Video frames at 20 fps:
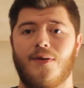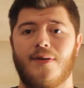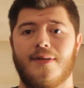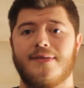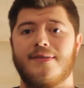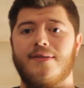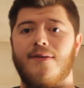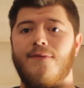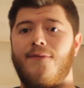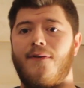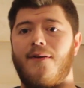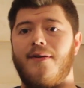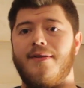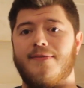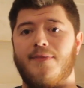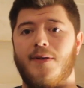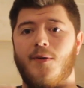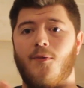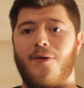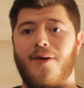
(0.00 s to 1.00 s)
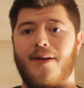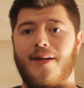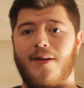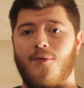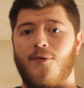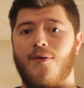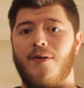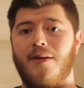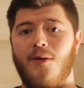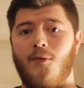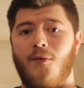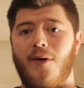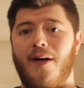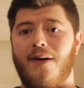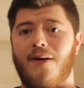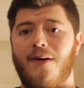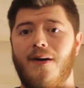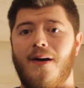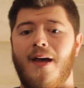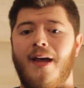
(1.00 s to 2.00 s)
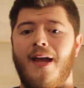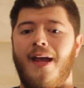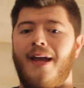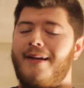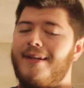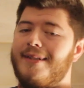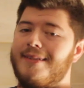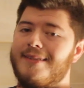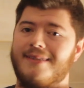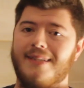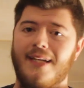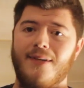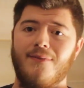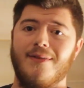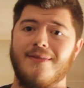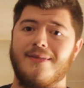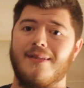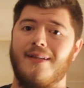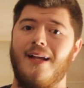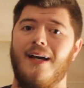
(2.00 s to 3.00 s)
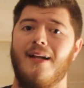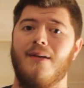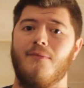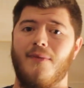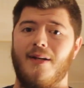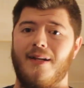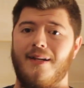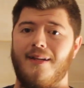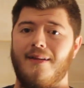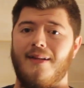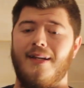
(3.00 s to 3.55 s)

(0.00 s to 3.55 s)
and so far it's been working really well, and it's saved us a lot of money.